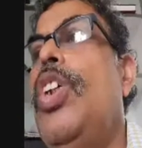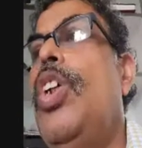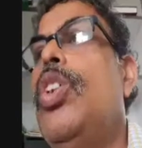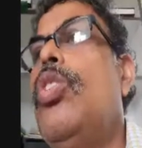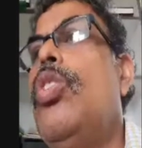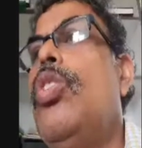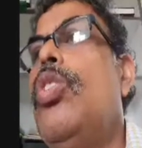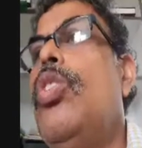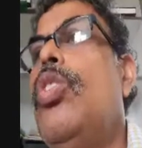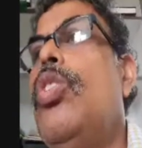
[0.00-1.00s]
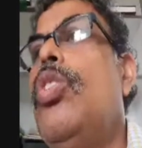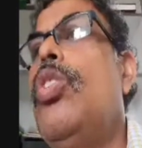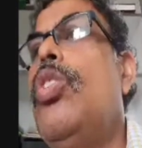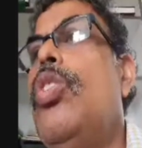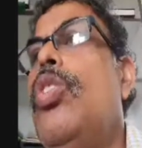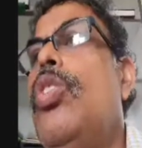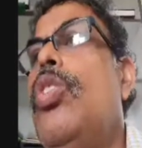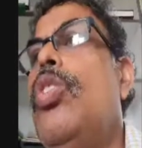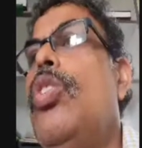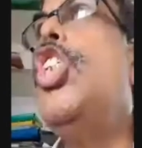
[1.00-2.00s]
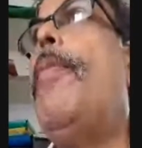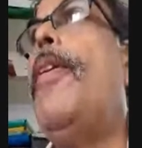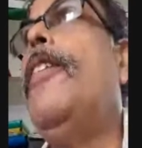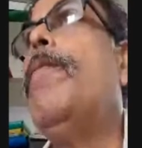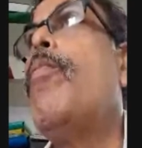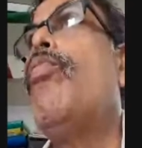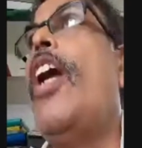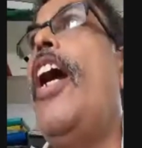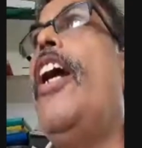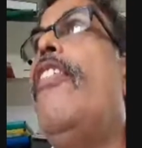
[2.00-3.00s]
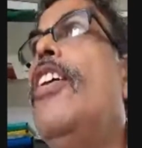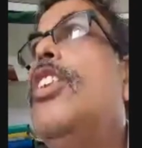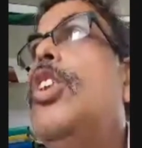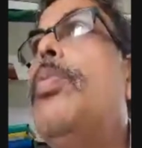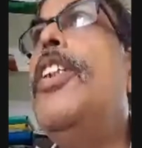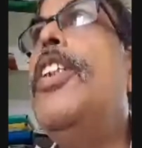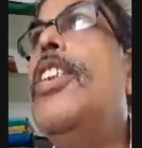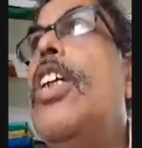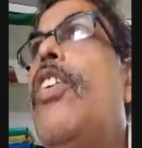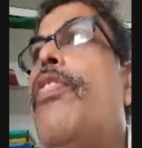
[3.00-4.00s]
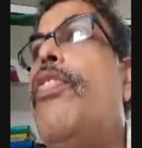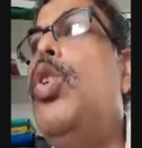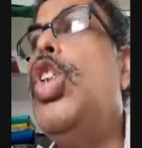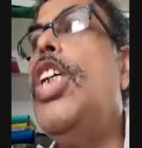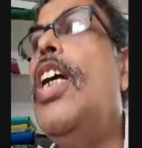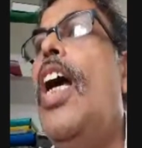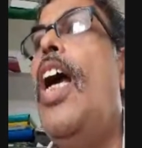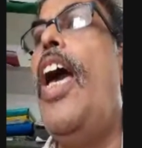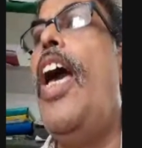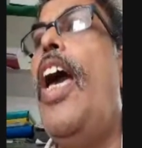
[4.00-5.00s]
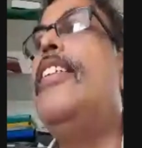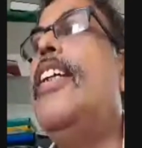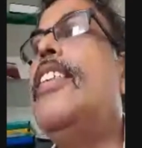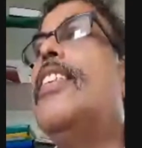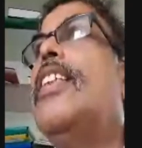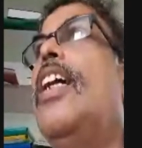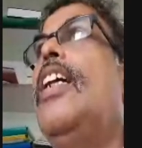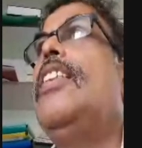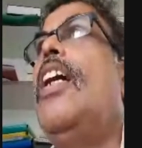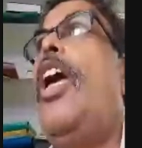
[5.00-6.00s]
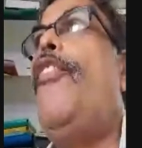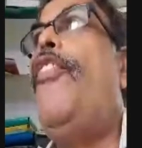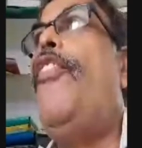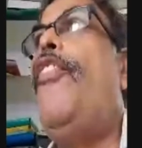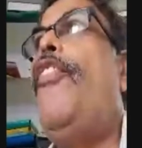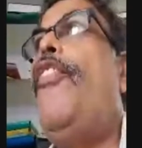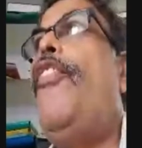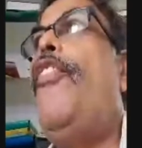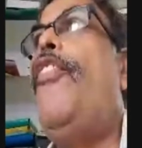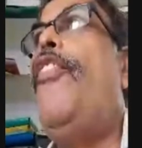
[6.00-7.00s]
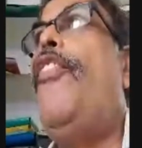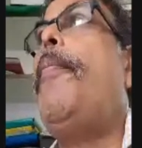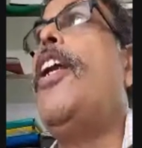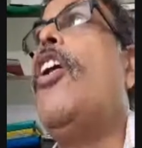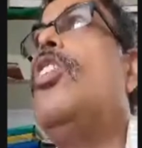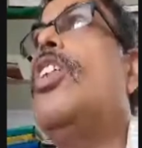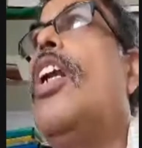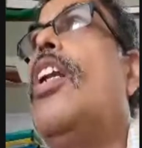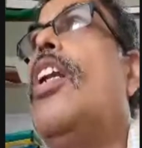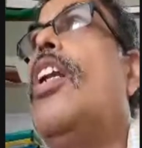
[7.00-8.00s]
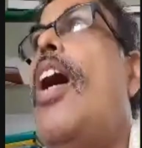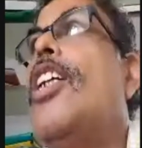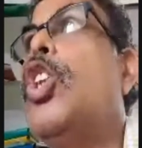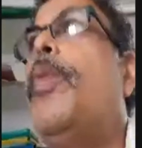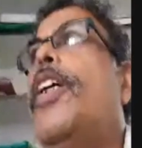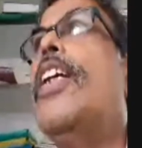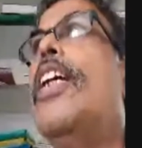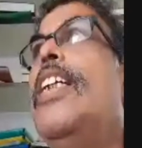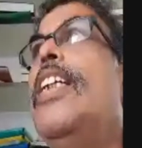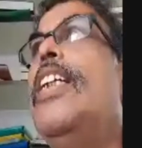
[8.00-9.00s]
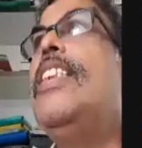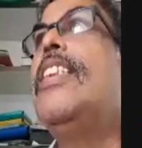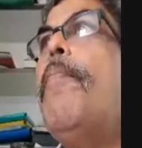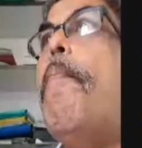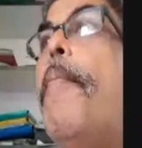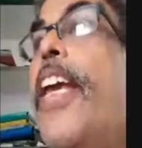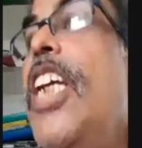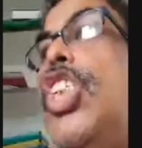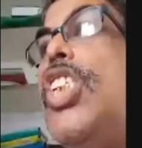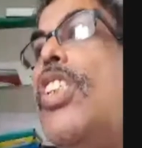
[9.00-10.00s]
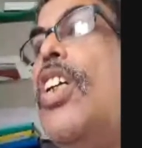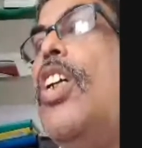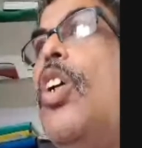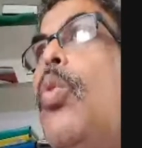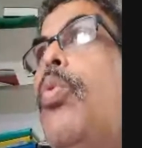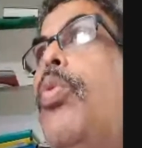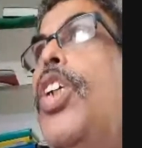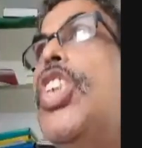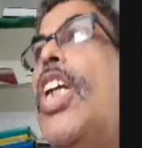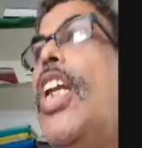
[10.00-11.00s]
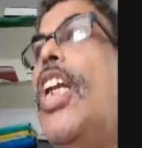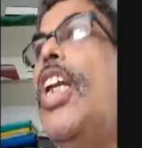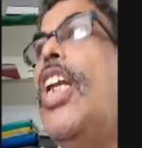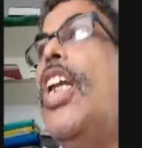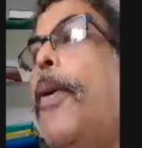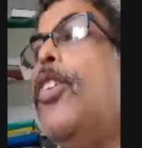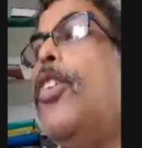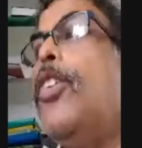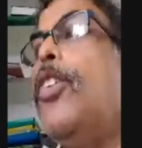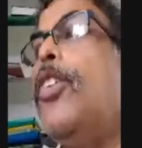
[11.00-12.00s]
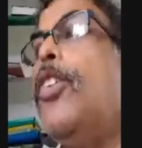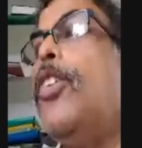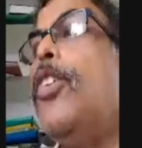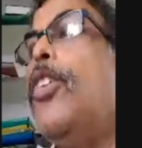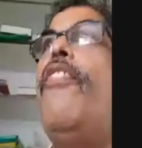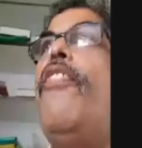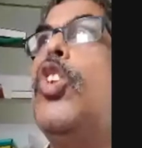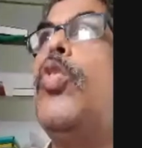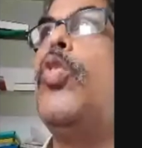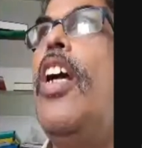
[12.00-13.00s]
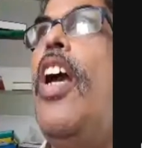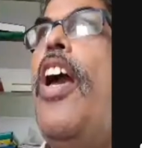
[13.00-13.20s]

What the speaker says: So yes, knowledge is the initial part. Advancement is our future. And yes, the effective domain and the pedagogical aspect is a bridge which link between the knowledge and advancement.